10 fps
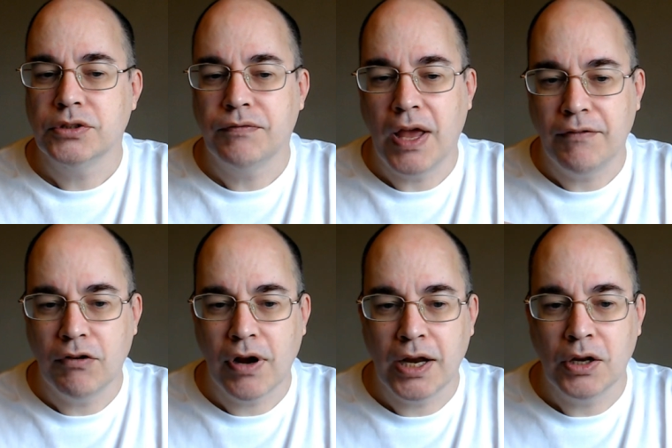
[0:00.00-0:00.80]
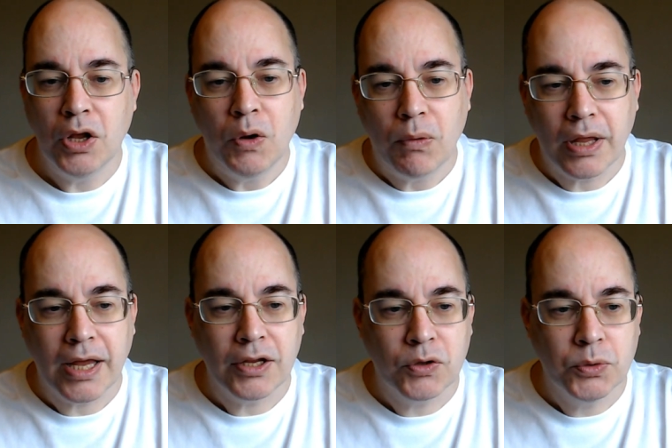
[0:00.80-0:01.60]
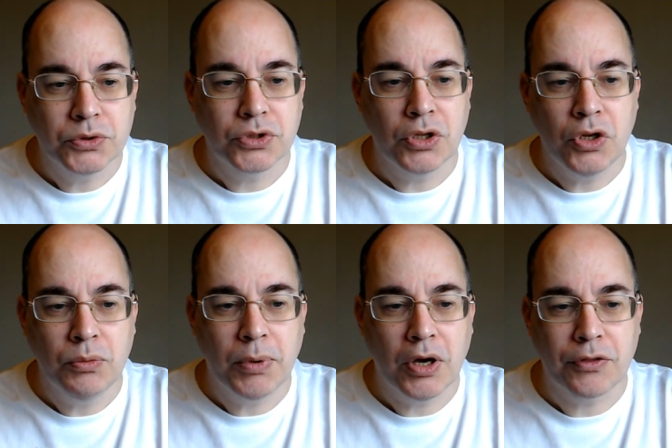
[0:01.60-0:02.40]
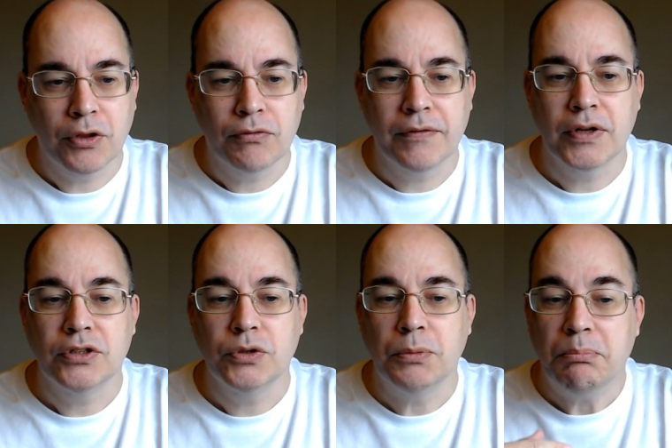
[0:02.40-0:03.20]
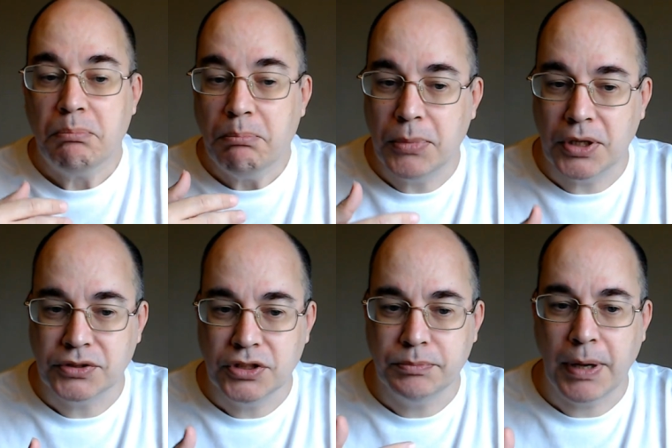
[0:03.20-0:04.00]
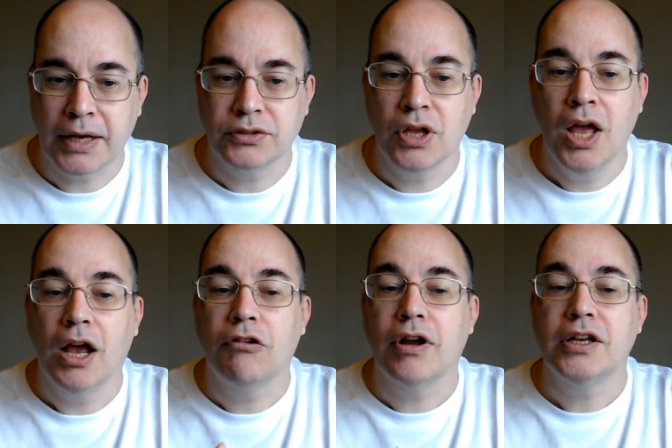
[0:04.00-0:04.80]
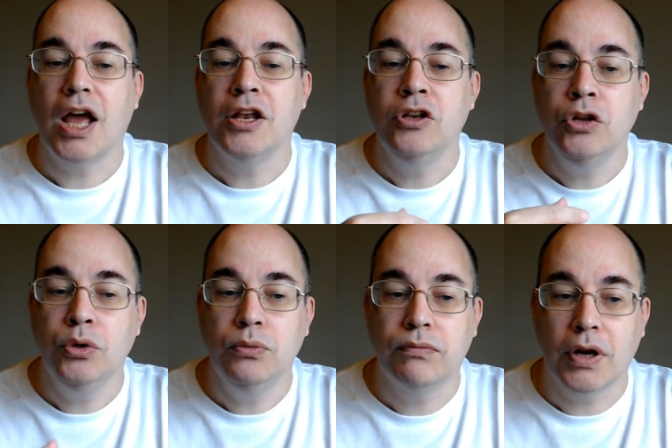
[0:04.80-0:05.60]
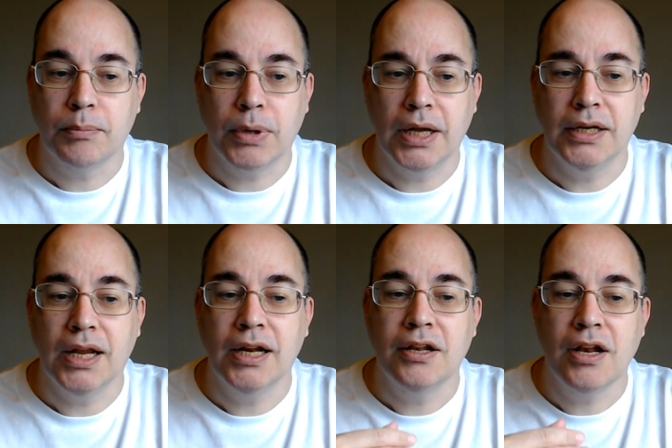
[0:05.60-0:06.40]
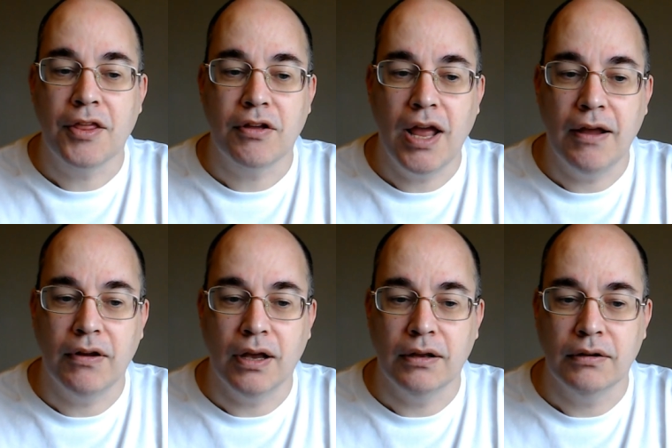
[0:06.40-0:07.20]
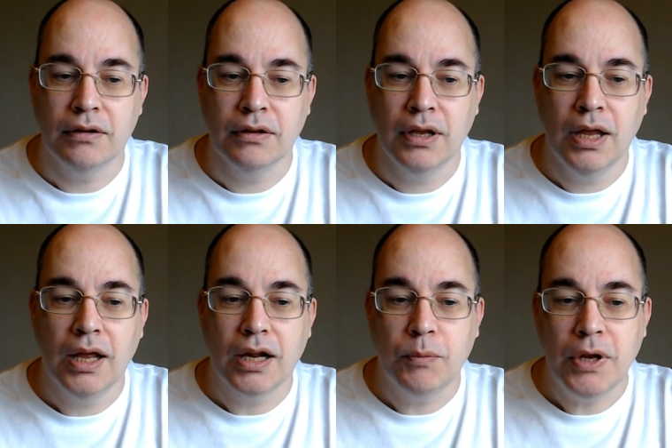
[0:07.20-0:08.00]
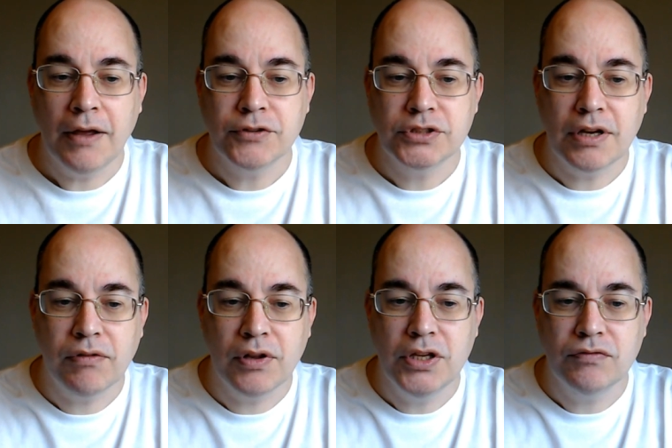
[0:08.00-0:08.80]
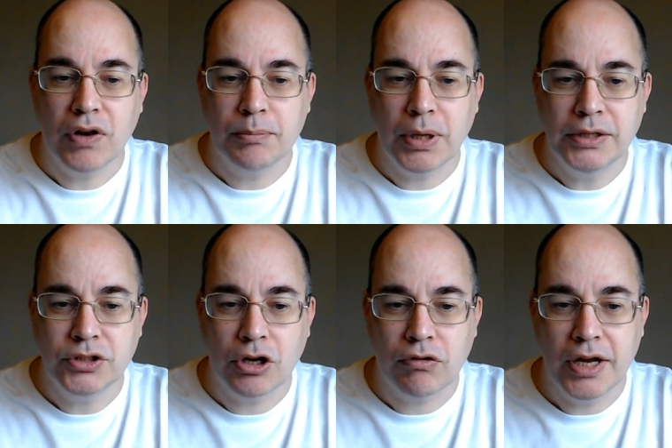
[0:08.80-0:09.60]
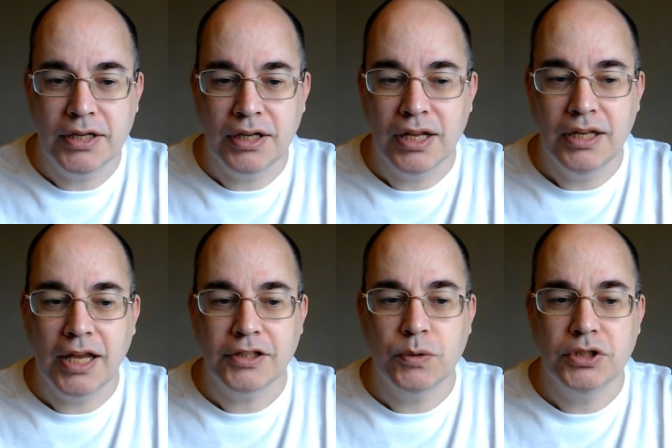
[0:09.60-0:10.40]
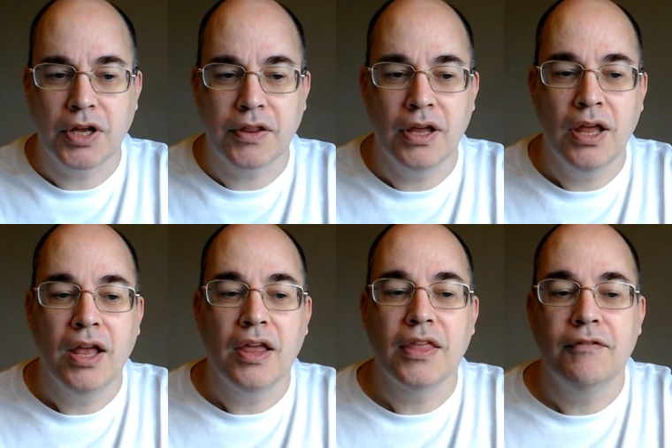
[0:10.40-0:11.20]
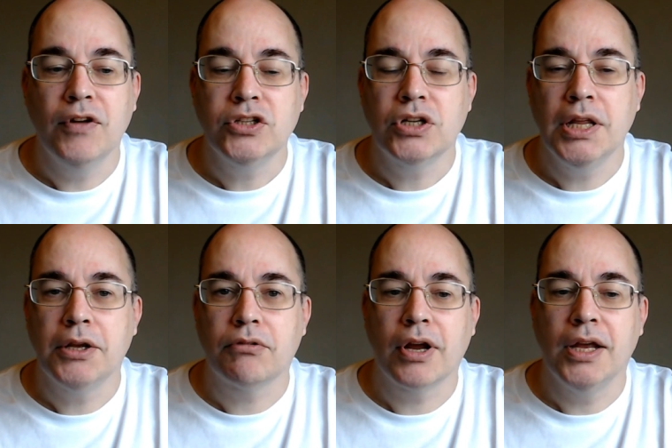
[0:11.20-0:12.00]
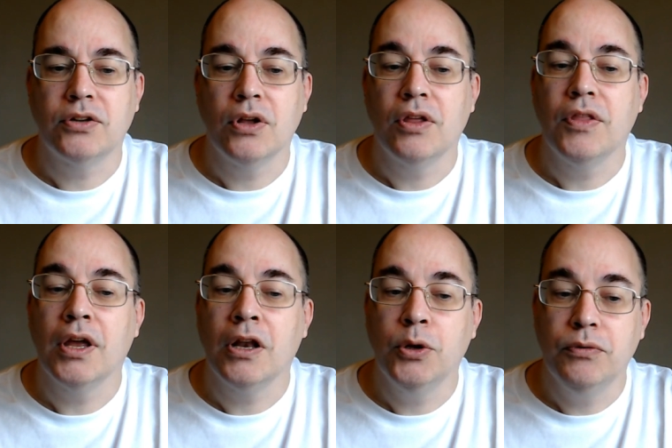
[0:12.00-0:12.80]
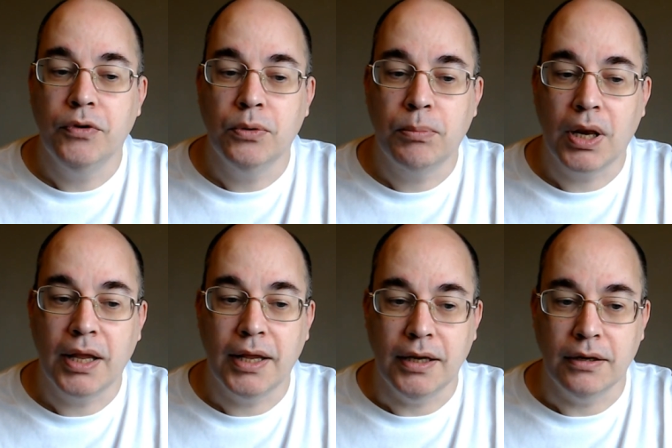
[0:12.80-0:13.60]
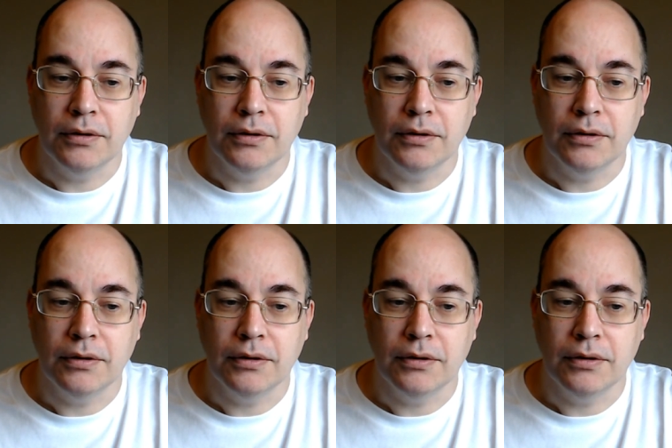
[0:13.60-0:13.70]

heavy rain will again cause a new path of the river to burst its banks and create a new floodplain in another area. When you have several of these floodplains are created next to each other, they eventually create the alluvial plain.